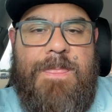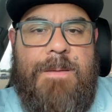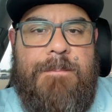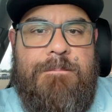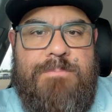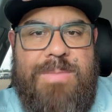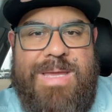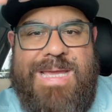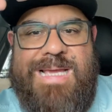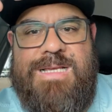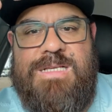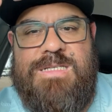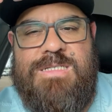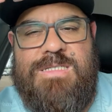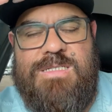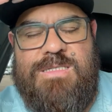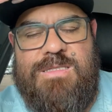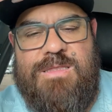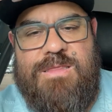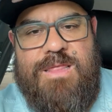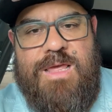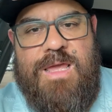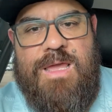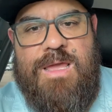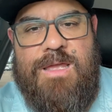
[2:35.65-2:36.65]
The biggest
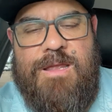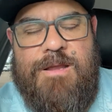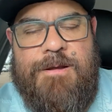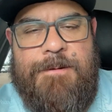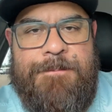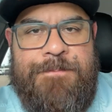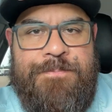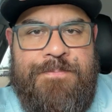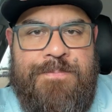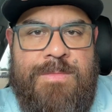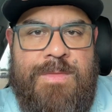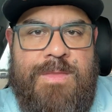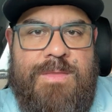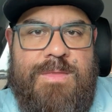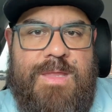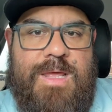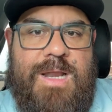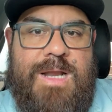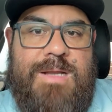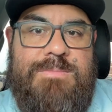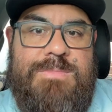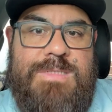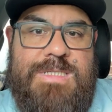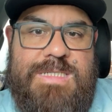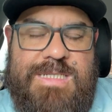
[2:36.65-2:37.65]
thing
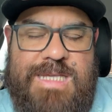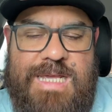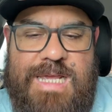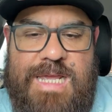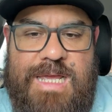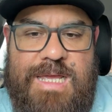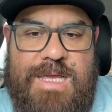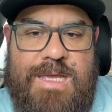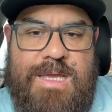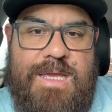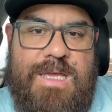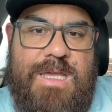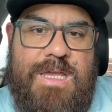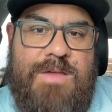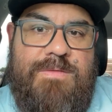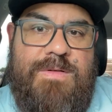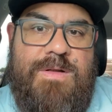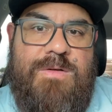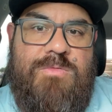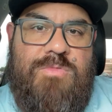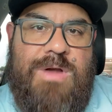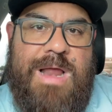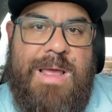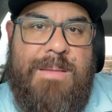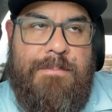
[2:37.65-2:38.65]
that I'm seeing
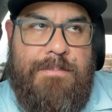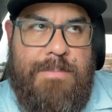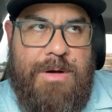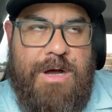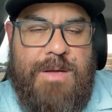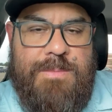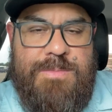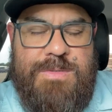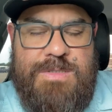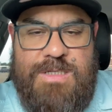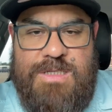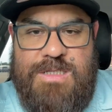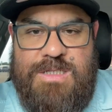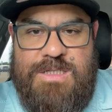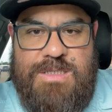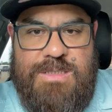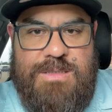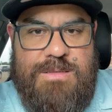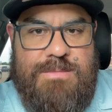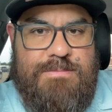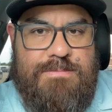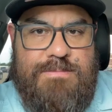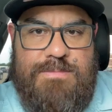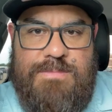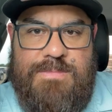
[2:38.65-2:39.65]
even ramp up
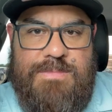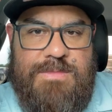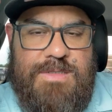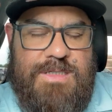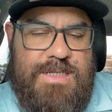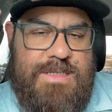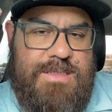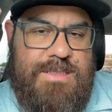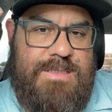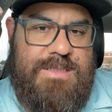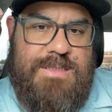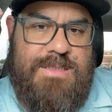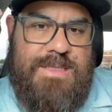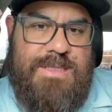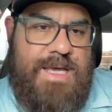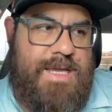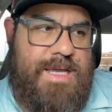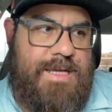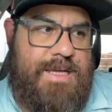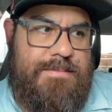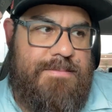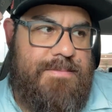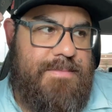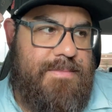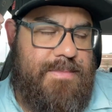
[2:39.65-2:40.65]
since
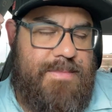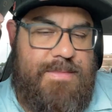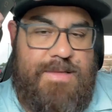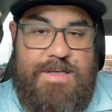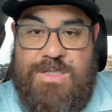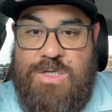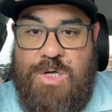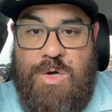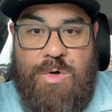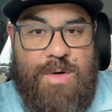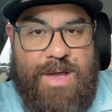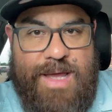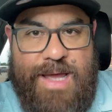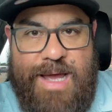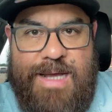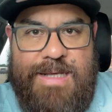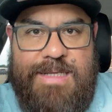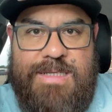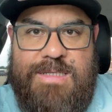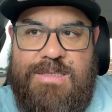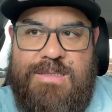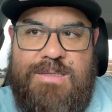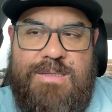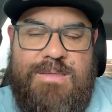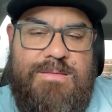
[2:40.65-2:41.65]
like this whole
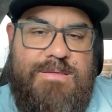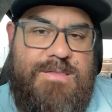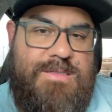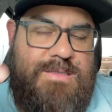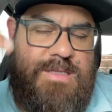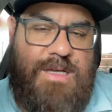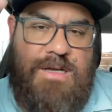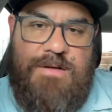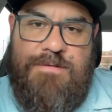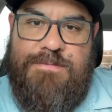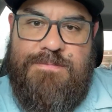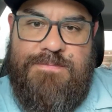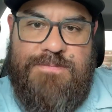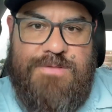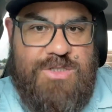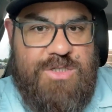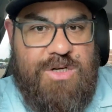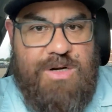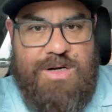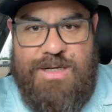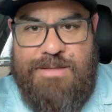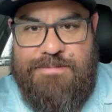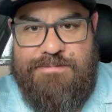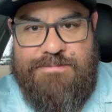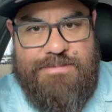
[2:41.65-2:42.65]
AI stuff
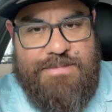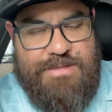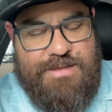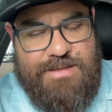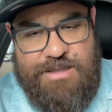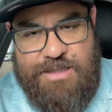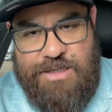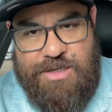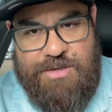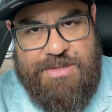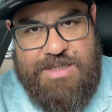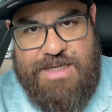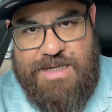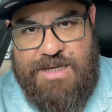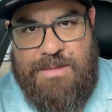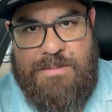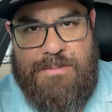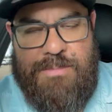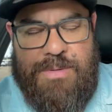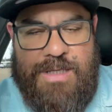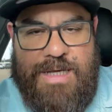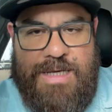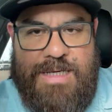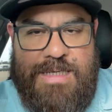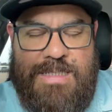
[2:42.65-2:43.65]
started
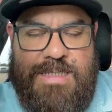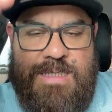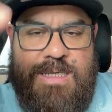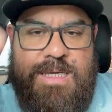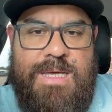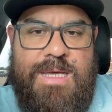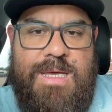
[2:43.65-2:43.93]
taking place,